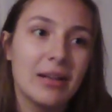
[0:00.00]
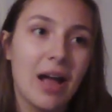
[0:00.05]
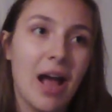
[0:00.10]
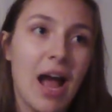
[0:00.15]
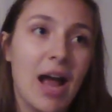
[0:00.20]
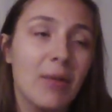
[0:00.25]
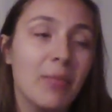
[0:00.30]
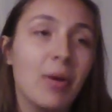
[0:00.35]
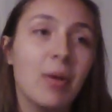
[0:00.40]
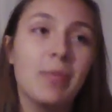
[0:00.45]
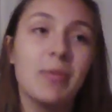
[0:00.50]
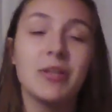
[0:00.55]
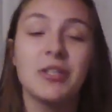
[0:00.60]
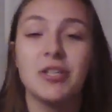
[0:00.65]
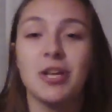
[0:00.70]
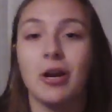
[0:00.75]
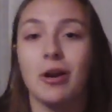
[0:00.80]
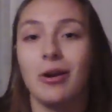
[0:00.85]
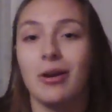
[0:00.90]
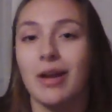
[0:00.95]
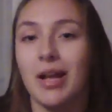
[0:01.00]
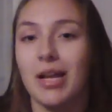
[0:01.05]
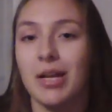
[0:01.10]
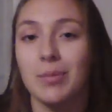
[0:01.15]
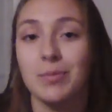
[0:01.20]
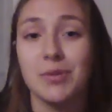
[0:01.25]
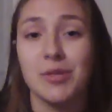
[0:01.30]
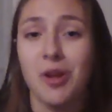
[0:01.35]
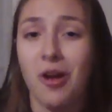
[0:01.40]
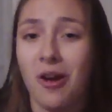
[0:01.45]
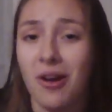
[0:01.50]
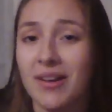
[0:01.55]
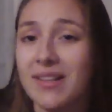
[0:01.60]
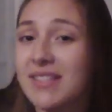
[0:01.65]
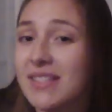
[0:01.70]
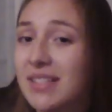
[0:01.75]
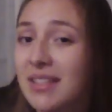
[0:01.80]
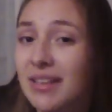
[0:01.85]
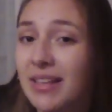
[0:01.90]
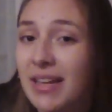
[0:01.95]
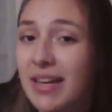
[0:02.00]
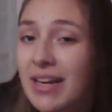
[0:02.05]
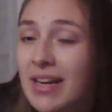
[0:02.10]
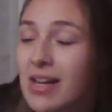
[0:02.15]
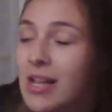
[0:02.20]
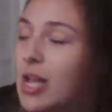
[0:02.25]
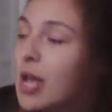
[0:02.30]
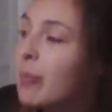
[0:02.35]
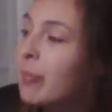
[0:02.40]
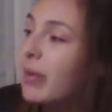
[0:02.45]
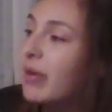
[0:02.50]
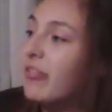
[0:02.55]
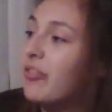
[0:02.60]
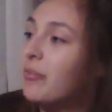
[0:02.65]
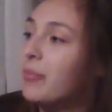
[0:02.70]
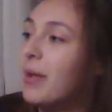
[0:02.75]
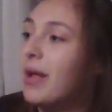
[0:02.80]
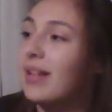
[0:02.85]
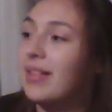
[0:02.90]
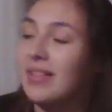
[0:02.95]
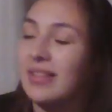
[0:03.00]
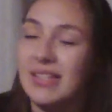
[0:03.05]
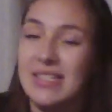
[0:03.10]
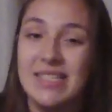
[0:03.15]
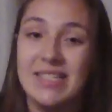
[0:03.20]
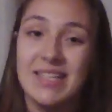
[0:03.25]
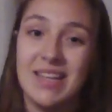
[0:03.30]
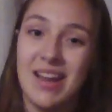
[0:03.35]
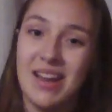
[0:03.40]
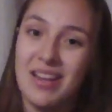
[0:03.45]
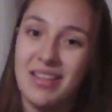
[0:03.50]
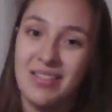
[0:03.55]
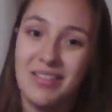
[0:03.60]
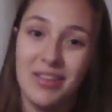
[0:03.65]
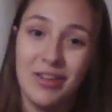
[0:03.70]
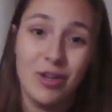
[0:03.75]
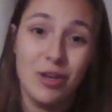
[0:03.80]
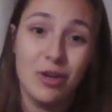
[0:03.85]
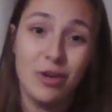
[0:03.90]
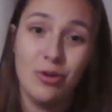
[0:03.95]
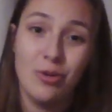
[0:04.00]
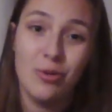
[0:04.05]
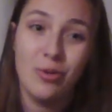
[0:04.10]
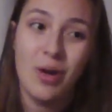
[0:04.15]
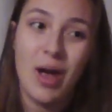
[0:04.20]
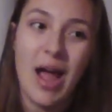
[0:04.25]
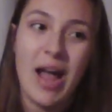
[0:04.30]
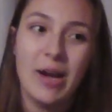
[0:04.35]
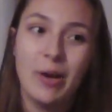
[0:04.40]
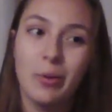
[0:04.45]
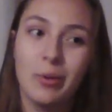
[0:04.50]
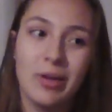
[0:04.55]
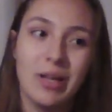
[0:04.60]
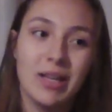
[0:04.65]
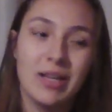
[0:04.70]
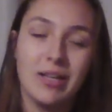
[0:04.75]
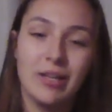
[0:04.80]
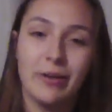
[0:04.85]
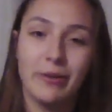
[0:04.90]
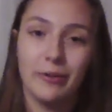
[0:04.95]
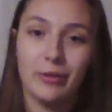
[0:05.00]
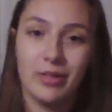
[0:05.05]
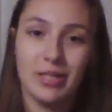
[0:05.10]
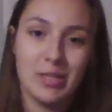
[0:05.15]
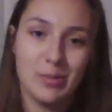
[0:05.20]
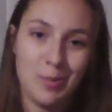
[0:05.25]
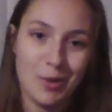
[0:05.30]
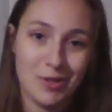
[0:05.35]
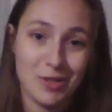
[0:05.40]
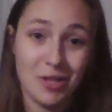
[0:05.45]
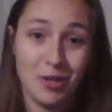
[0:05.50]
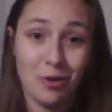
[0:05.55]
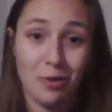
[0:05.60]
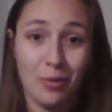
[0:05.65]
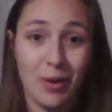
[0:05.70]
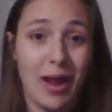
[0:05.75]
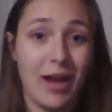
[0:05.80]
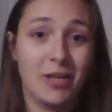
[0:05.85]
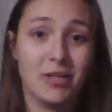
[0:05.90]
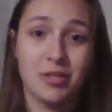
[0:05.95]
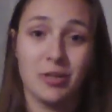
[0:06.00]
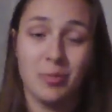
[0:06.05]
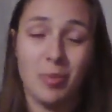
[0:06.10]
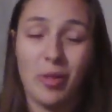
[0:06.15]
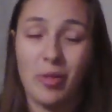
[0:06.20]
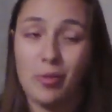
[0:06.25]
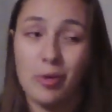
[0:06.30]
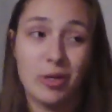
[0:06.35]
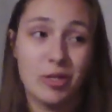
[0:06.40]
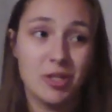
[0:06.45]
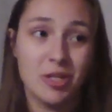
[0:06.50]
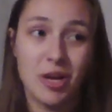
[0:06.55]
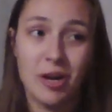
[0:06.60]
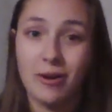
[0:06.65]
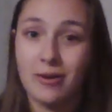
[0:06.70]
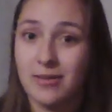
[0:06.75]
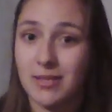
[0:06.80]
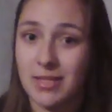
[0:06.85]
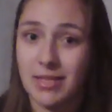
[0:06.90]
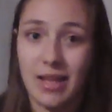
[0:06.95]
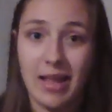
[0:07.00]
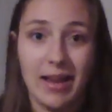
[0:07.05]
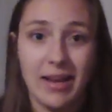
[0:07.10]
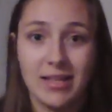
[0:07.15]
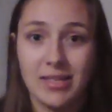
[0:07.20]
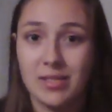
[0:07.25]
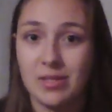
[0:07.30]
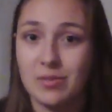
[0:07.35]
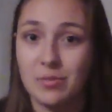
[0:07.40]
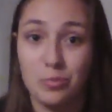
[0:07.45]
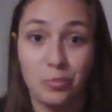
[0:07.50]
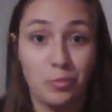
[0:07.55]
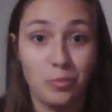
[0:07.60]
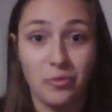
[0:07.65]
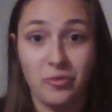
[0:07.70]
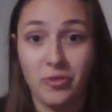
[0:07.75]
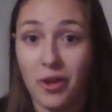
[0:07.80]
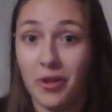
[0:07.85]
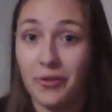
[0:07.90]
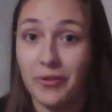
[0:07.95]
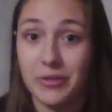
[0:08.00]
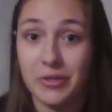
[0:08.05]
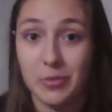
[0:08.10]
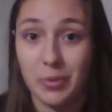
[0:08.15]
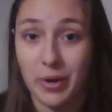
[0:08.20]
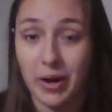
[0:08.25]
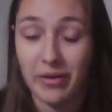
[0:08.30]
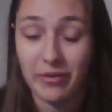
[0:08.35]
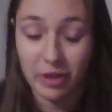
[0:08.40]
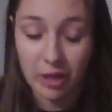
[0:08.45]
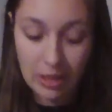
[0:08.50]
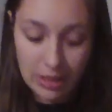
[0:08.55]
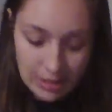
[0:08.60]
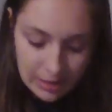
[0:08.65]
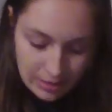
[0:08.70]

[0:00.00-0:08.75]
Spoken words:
I might be sharing items constantly, but if I'm not listing anything new, I don't get nearly as much interaction, whether it's shares, likes, follows, whatever.